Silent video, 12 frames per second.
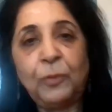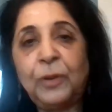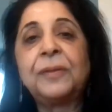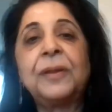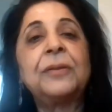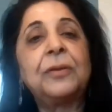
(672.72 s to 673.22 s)

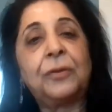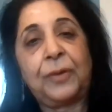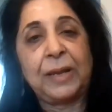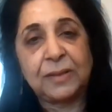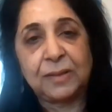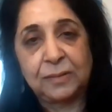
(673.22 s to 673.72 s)
We said,
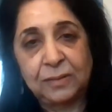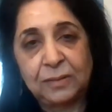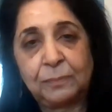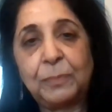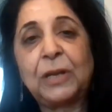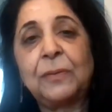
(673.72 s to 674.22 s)
great,
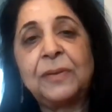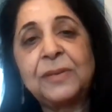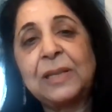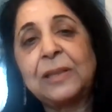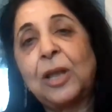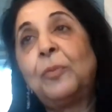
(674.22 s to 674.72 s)
because
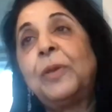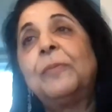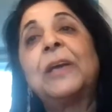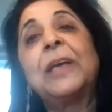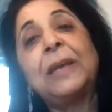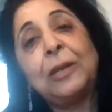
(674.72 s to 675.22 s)
till now we
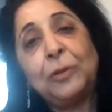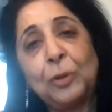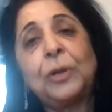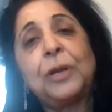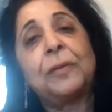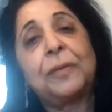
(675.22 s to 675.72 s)
were getting
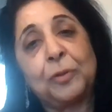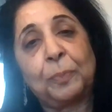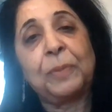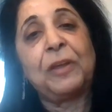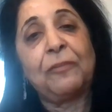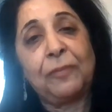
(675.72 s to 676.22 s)
donors to
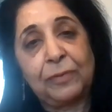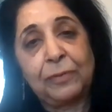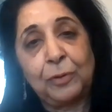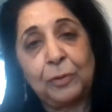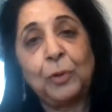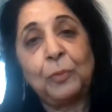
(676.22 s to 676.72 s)
pay.
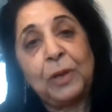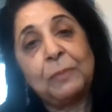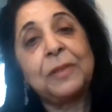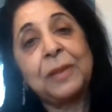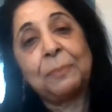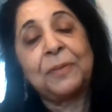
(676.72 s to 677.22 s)
So, you know, we
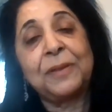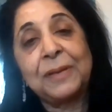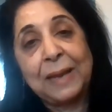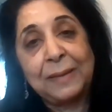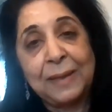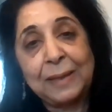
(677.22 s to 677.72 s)
were
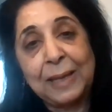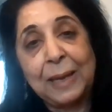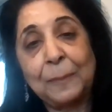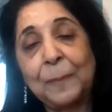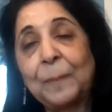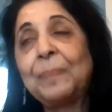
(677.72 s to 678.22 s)
subsidizing
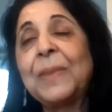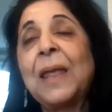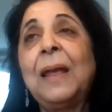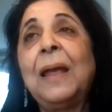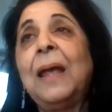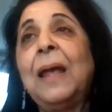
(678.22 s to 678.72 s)
them.
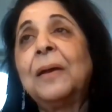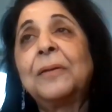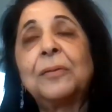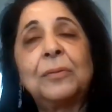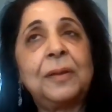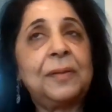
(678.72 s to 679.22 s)

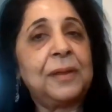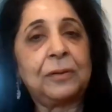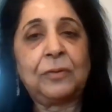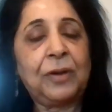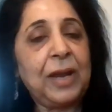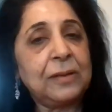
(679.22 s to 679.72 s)
So they
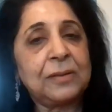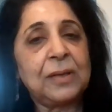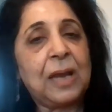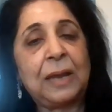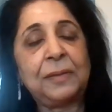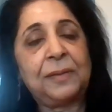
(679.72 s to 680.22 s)
said, great.
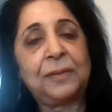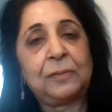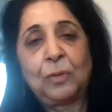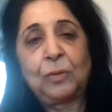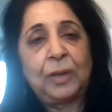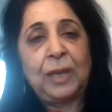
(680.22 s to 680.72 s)
I
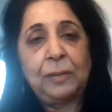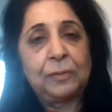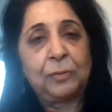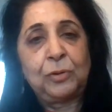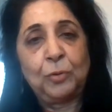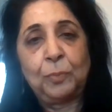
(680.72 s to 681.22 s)
said,
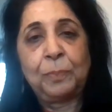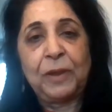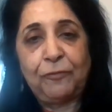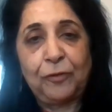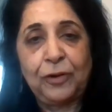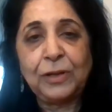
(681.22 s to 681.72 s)
okay, so you
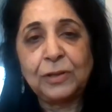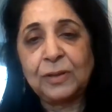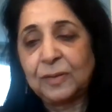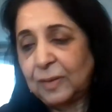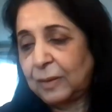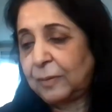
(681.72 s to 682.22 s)
pay for it.
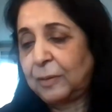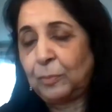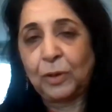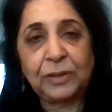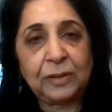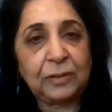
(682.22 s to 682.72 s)
This is
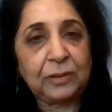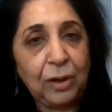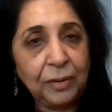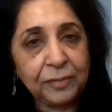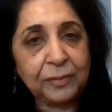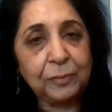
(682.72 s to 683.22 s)
what it
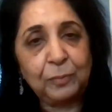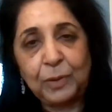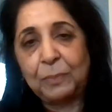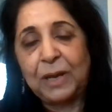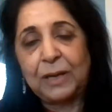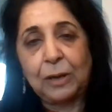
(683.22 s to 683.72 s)
costs.
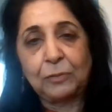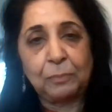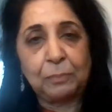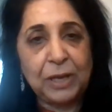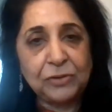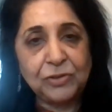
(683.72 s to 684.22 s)
We made our
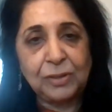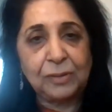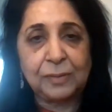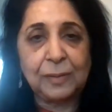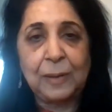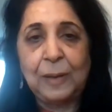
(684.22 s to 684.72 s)

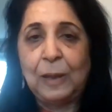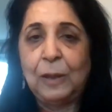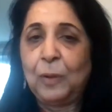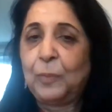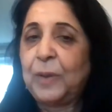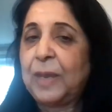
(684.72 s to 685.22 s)
budgets.
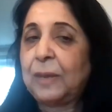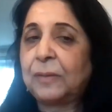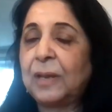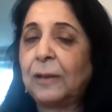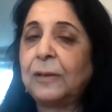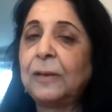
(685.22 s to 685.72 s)
We
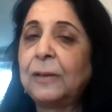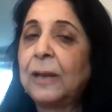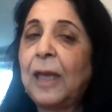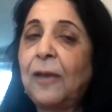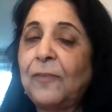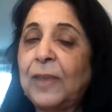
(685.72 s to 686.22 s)
started
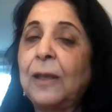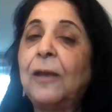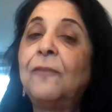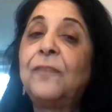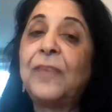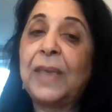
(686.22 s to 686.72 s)
having
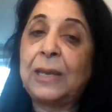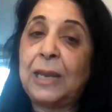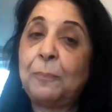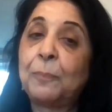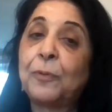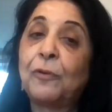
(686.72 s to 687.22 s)
a
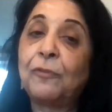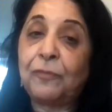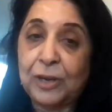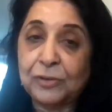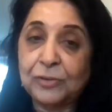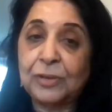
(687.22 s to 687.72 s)
very
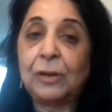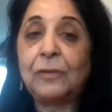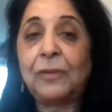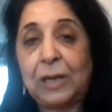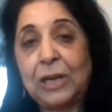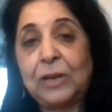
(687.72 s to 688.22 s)
professional
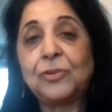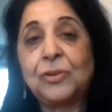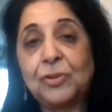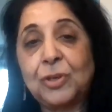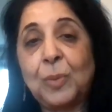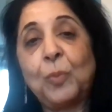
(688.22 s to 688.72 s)

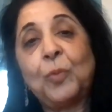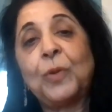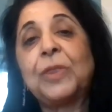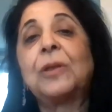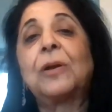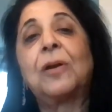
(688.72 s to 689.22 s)
relationship
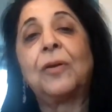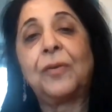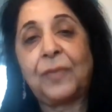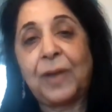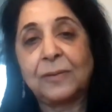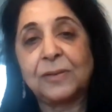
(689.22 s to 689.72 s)
with the
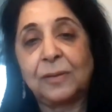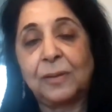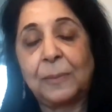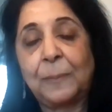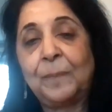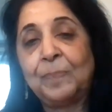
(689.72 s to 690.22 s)
contractor.
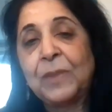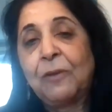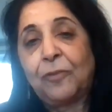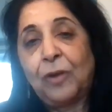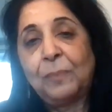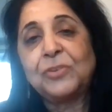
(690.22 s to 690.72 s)

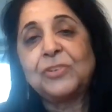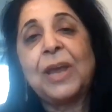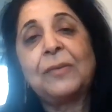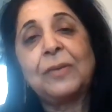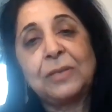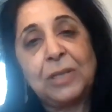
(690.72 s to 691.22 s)
From
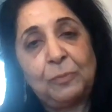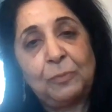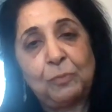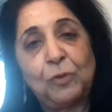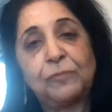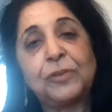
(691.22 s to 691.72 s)
charity,
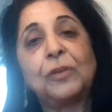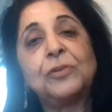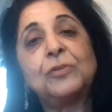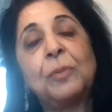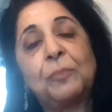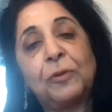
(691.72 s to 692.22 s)
we moved
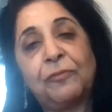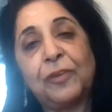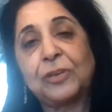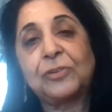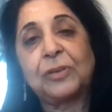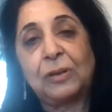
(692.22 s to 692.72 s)
on to a
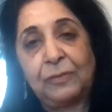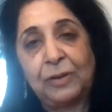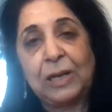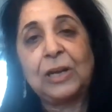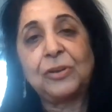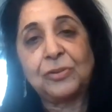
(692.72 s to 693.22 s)
professional
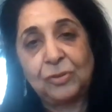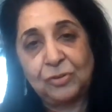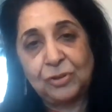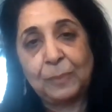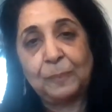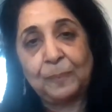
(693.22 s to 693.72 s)

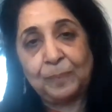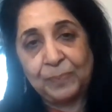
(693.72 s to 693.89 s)
relationship